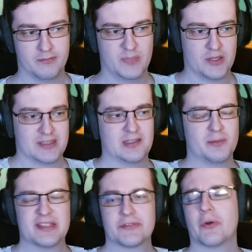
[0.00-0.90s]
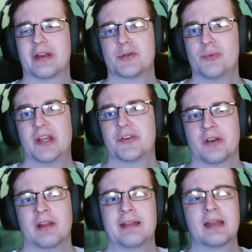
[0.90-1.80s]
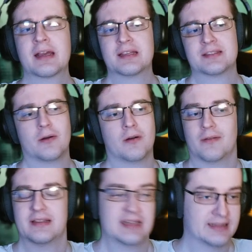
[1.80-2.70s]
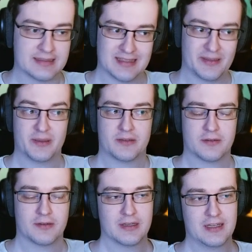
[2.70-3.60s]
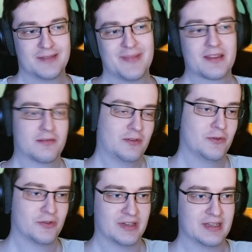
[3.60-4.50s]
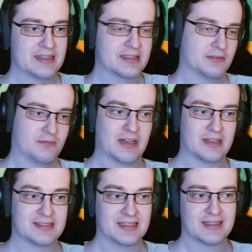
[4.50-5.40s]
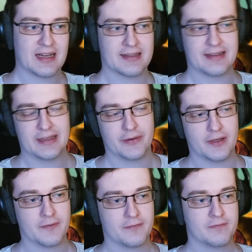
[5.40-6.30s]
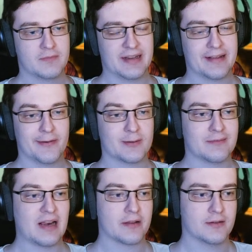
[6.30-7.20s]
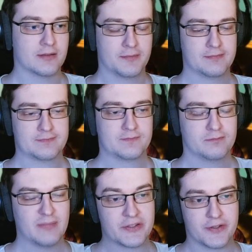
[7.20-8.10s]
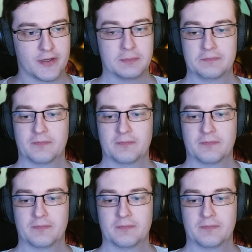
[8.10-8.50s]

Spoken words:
because there will be strong Rejuvenation and tank is always getting some damage. But usually this, well, single target AoE, Regrowth and Bulk Growth. But sure,